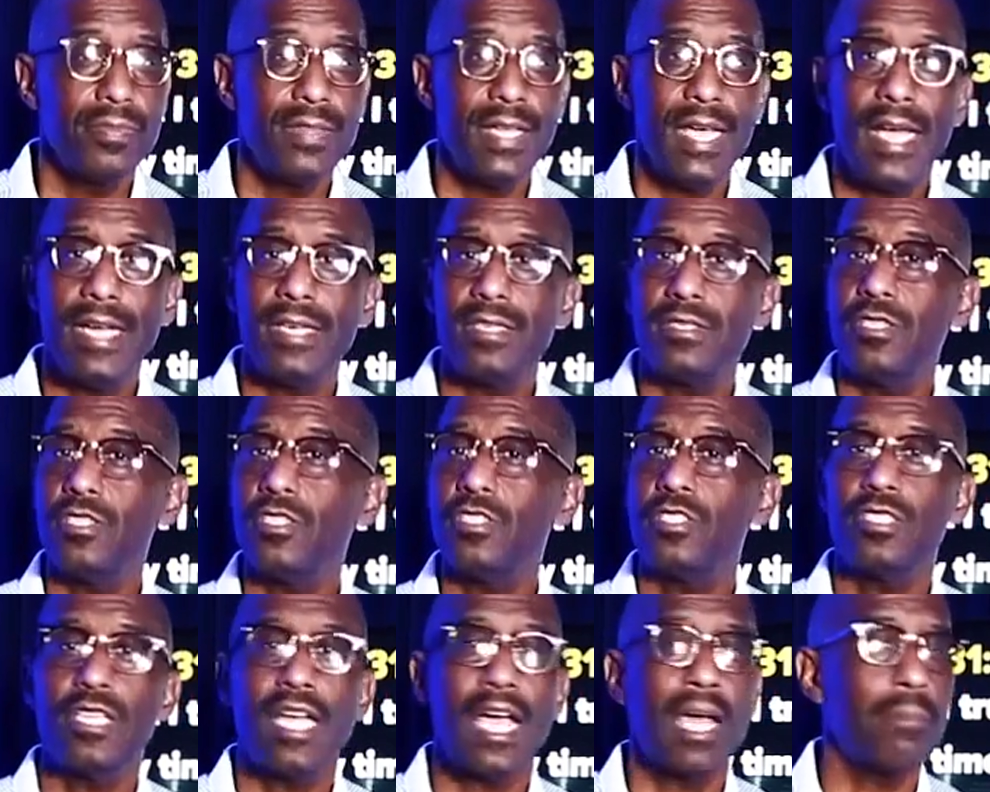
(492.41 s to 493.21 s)
That
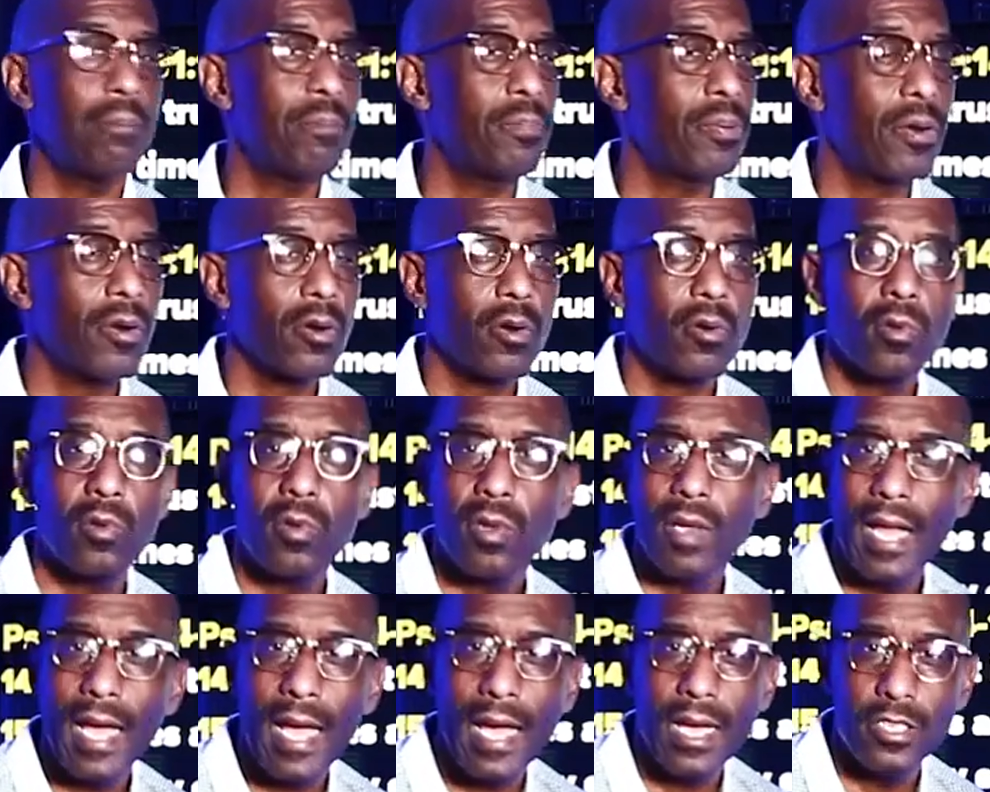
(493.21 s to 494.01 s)
does not
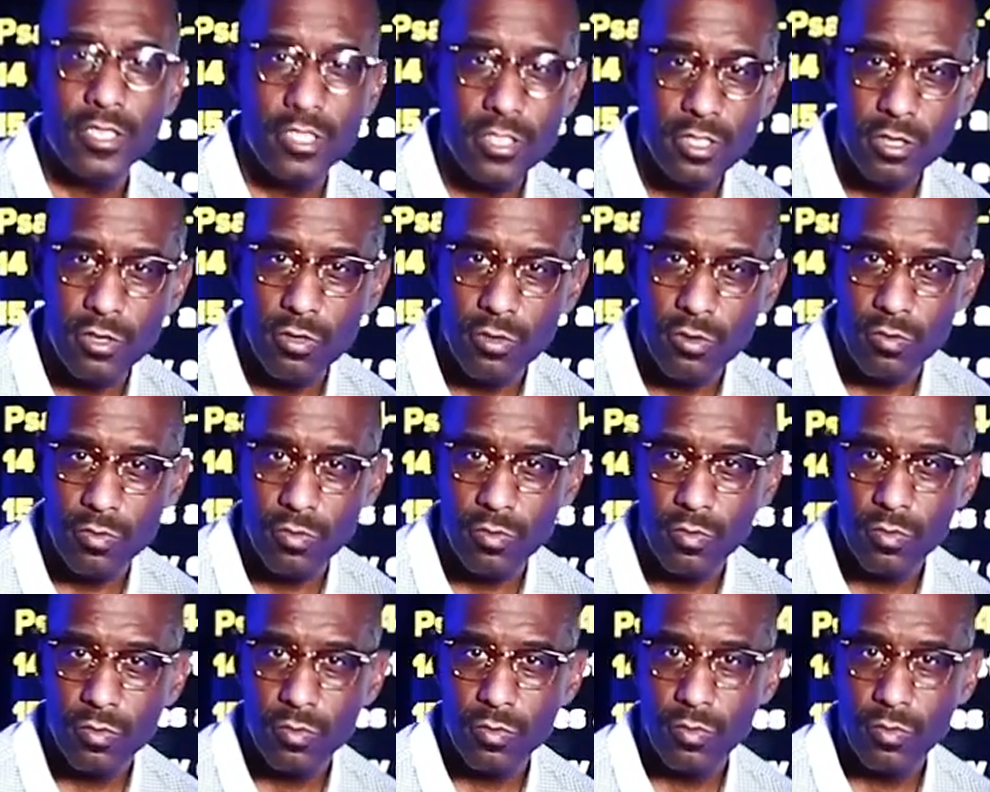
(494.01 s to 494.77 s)
paralyze you.